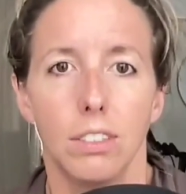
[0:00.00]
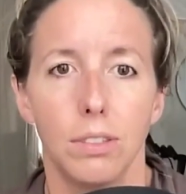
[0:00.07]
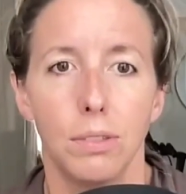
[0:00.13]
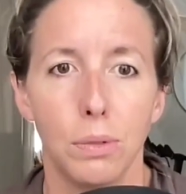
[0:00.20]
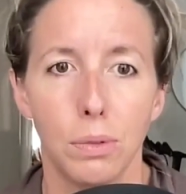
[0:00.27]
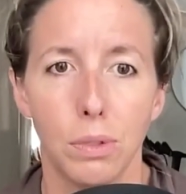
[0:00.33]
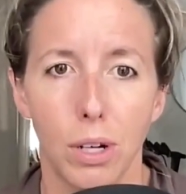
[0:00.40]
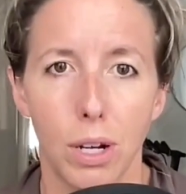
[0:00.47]

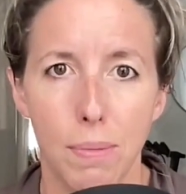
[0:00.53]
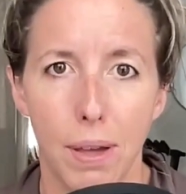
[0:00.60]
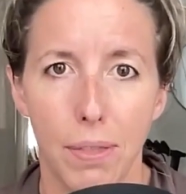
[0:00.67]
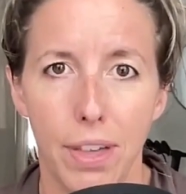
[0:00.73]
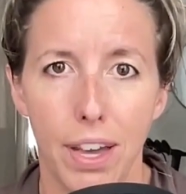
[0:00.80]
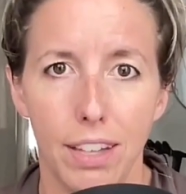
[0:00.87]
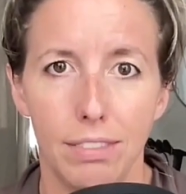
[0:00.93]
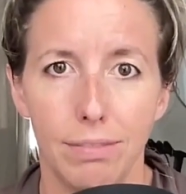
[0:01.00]
Sorry about
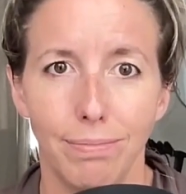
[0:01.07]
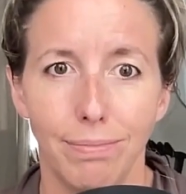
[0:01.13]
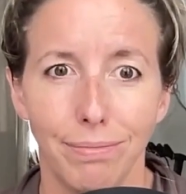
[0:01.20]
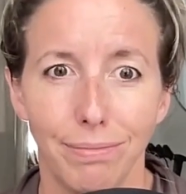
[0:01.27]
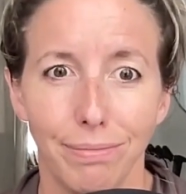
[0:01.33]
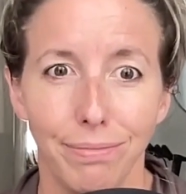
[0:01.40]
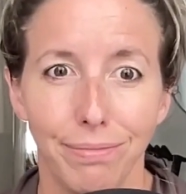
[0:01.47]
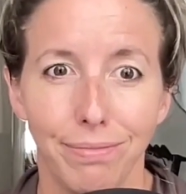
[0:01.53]
that.
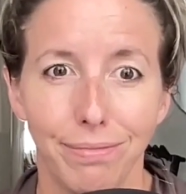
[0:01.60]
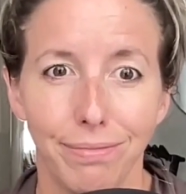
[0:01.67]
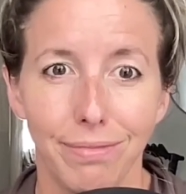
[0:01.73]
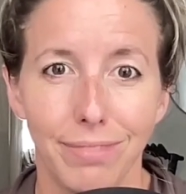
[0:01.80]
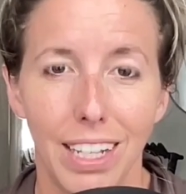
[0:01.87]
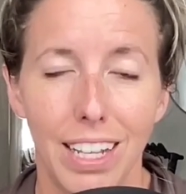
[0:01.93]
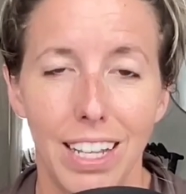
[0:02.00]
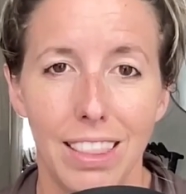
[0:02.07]

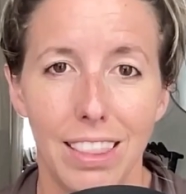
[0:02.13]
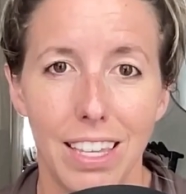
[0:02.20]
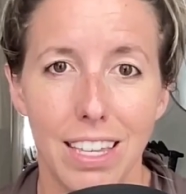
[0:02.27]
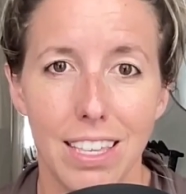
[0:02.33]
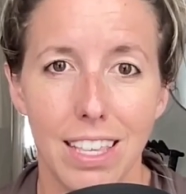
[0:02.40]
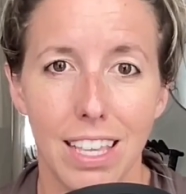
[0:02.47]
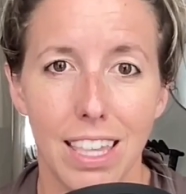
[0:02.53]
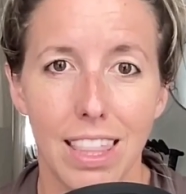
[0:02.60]
And things
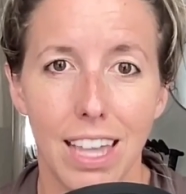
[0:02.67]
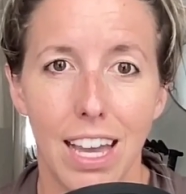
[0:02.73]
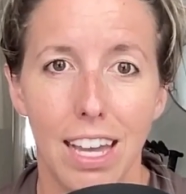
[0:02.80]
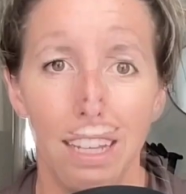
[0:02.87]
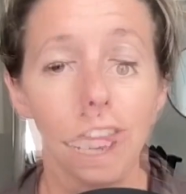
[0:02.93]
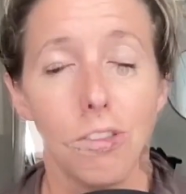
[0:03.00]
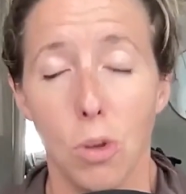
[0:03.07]
like that.